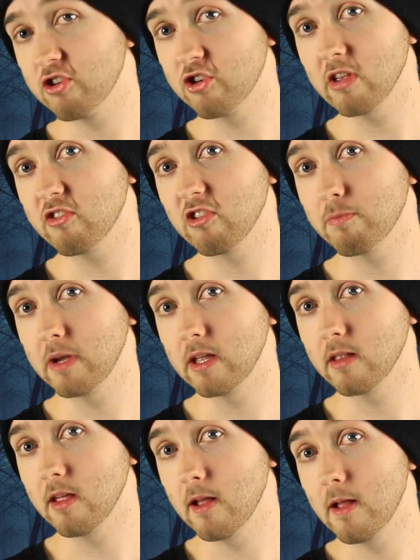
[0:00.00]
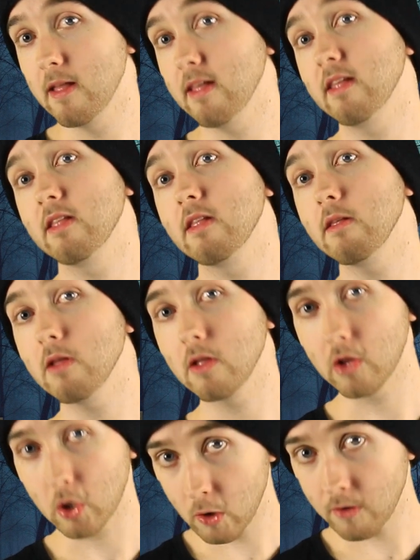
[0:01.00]
should have just been
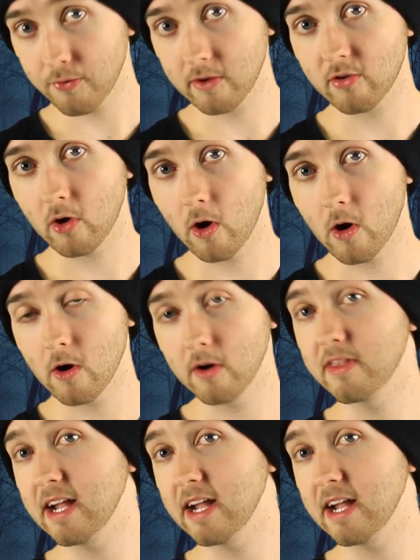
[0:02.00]
the girlfriend's car.